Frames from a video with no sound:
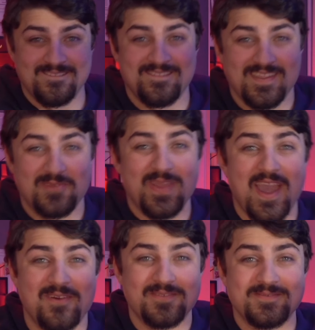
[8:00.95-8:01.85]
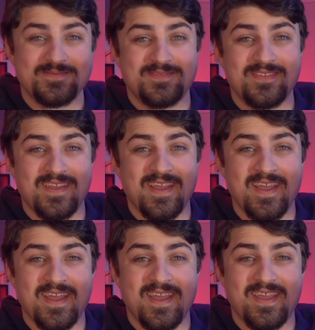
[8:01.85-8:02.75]
Hear me out.
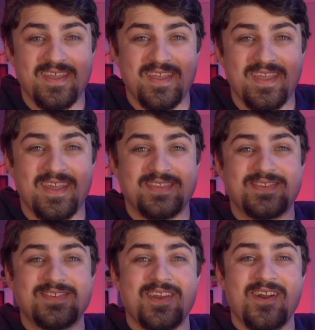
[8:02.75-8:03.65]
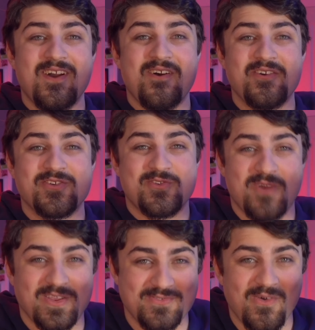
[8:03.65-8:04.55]
It's
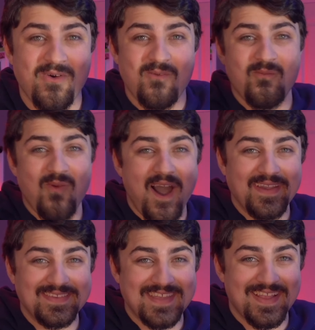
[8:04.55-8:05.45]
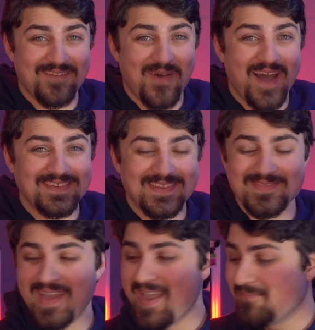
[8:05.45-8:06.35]
stressful. Why is that a
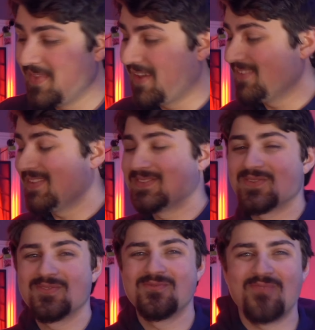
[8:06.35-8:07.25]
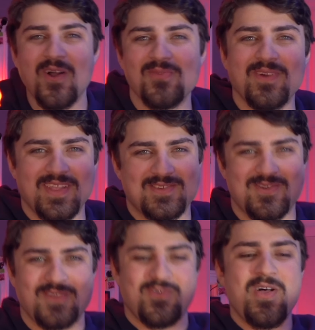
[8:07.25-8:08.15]
positive? Because it's fun when it's
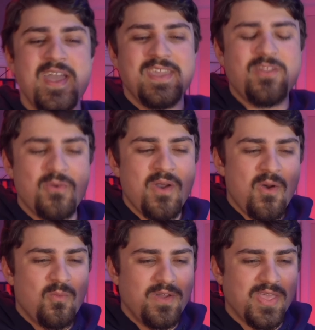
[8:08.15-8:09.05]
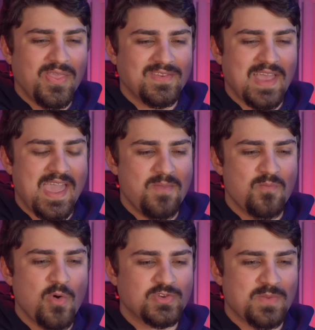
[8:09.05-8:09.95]
stressful. You know, one of the things I hate
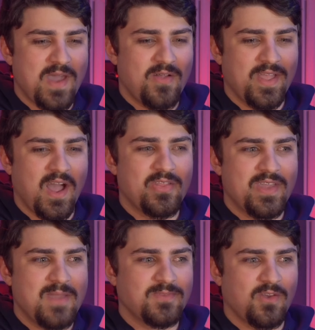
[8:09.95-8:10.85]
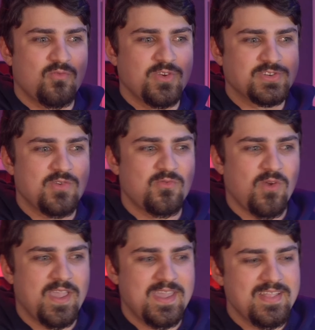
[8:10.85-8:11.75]
most about like other games like Risk of
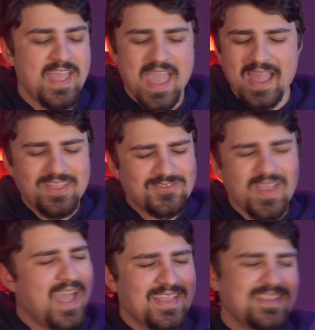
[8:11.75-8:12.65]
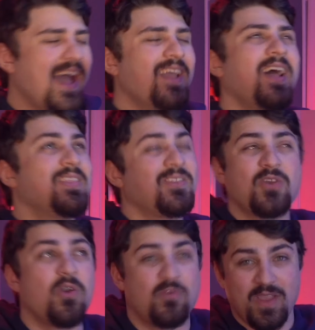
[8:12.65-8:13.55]
Rain, and it's
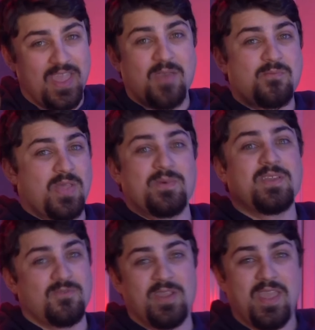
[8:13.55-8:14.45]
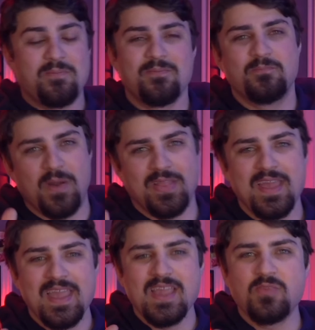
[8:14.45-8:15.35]
a great game, by the way, great game, but
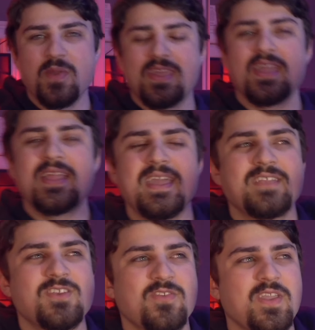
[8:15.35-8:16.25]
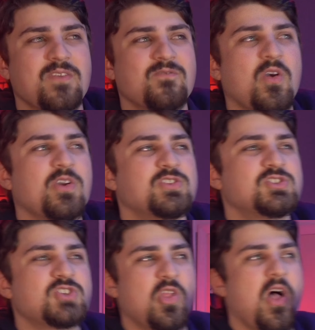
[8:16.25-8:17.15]
in the beginning it's just like very
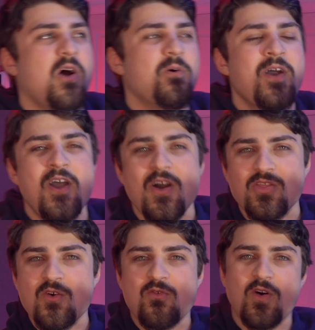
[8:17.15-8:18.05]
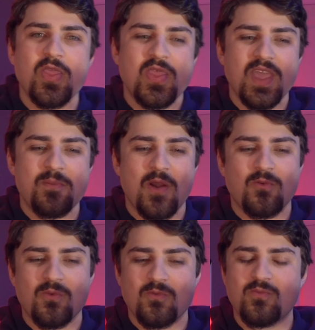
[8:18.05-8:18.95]
slow. The fun thing
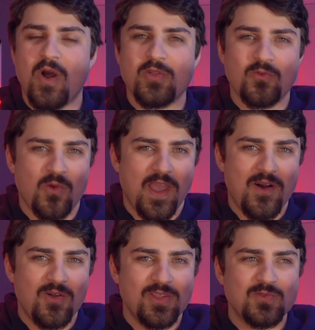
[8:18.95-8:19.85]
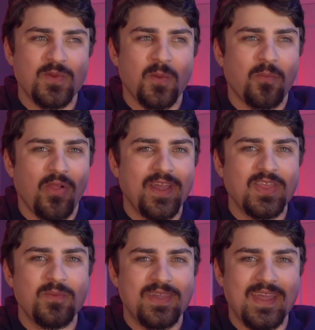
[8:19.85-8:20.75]
about Unrailed is when you're playing in
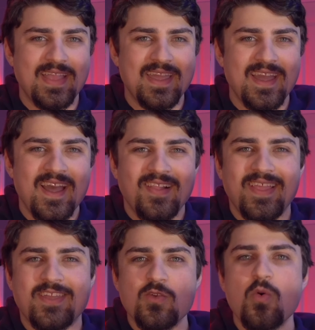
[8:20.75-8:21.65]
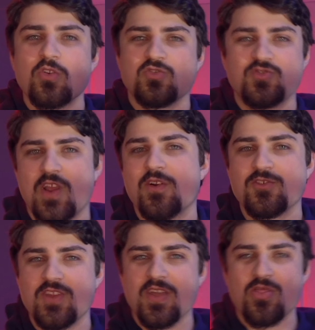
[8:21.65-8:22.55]
the beginning, like you are
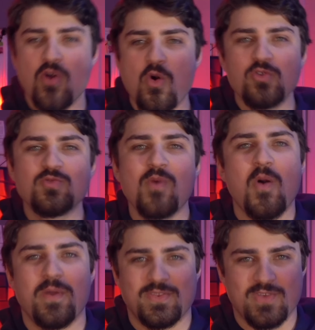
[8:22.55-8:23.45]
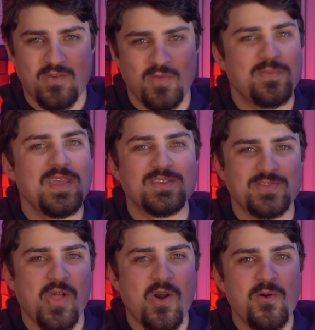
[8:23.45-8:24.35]
cherishing those moments of it being
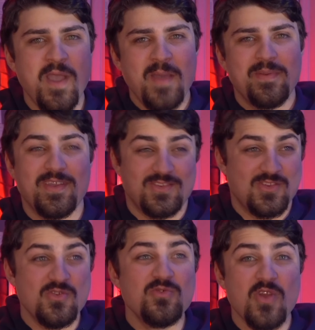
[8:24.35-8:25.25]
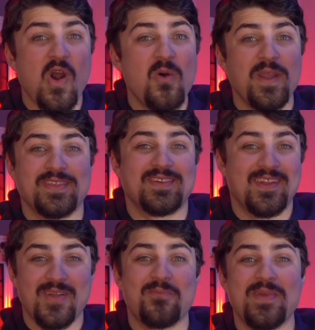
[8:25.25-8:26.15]
slow because you know it's
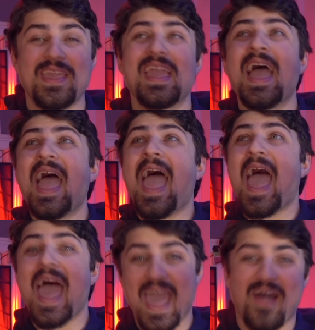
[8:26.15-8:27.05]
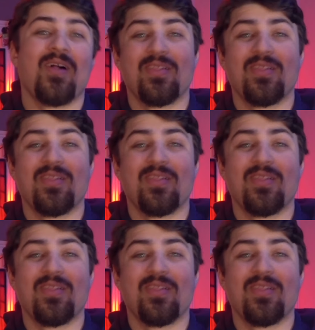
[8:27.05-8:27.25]
gonna be hell.